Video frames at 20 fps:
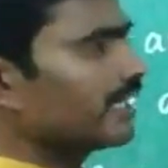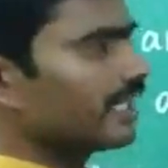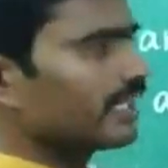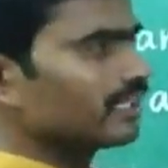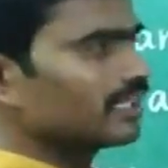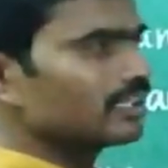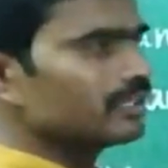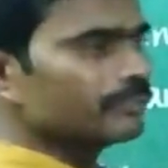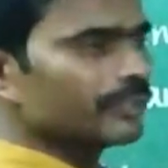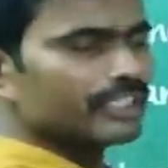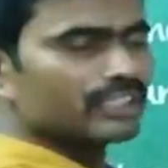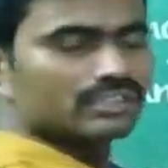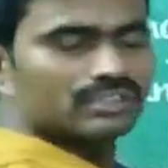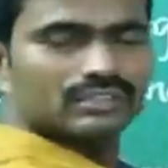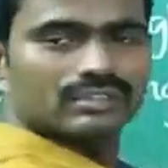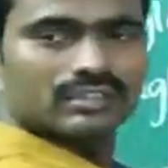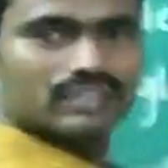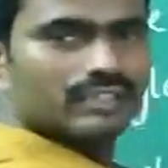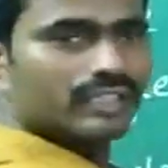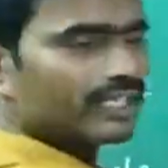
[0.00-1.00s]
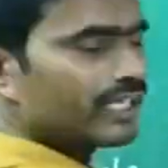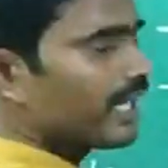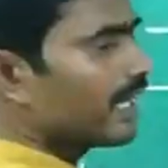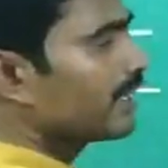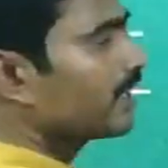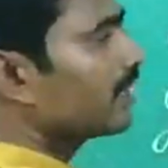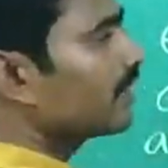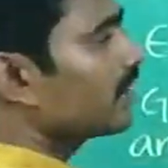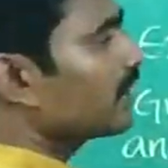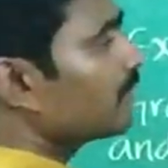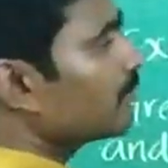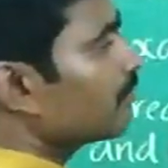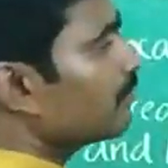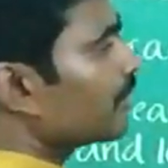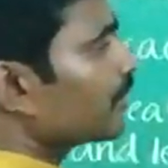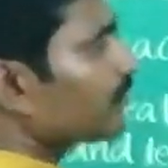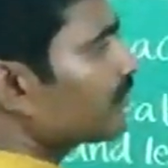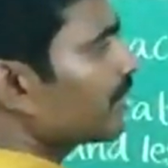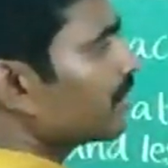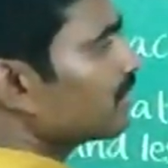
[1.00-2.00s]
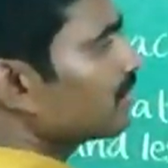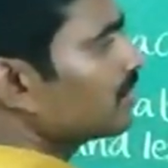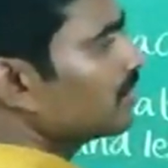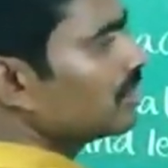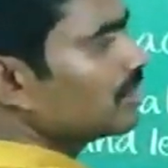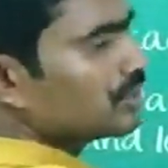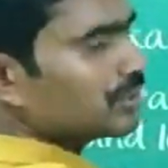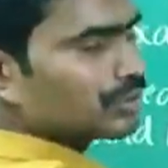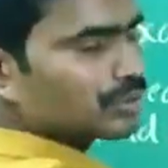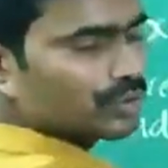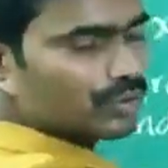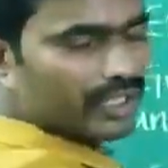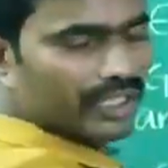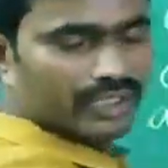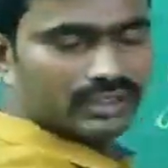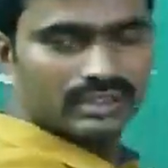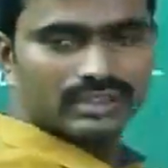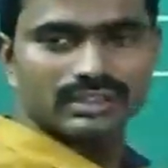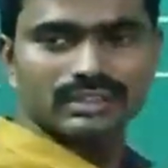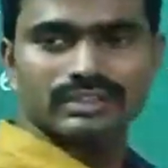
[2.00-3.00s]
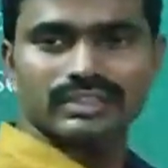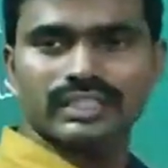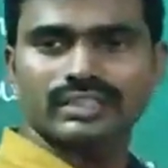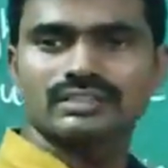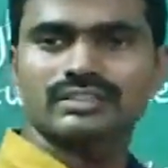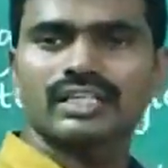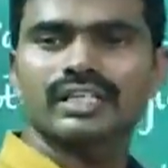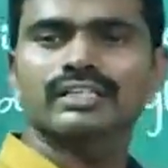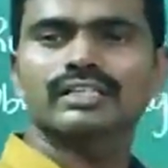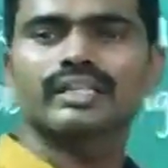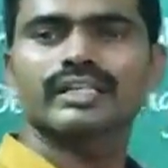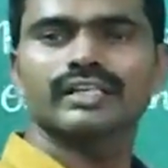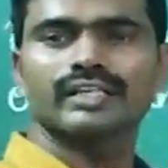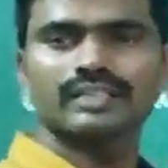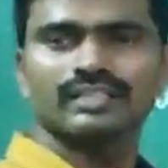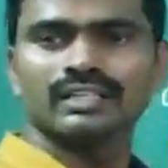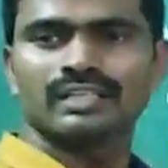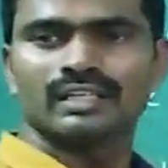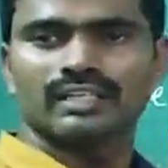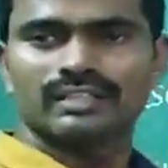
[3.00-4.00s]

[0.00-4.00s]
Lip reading: angle means the angle between two rays is exactly